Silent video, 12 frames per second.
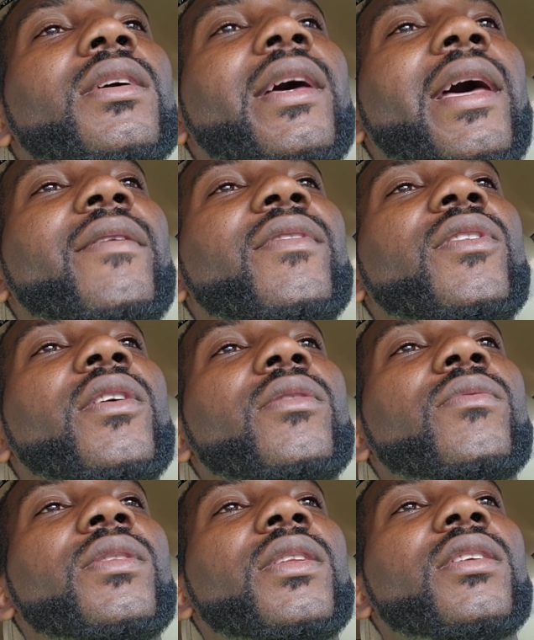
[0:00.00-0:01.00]
I have
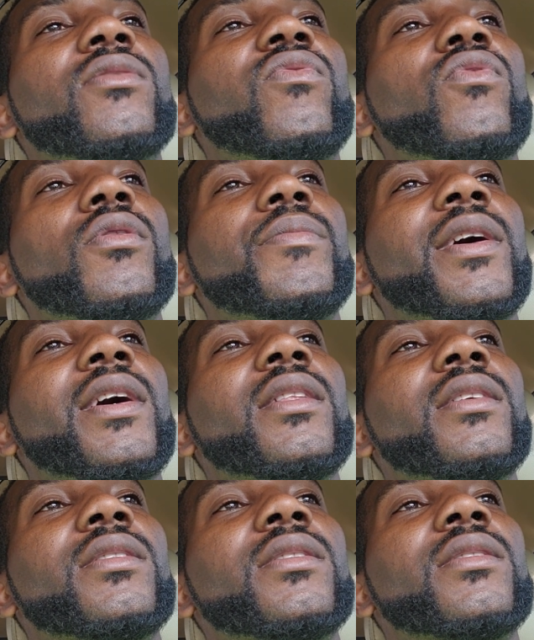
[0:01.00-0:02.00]
another one that's 4
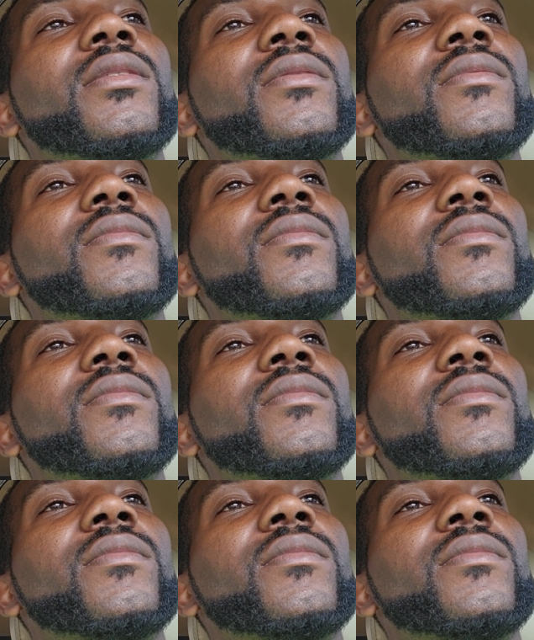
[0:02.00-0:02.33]
pallets,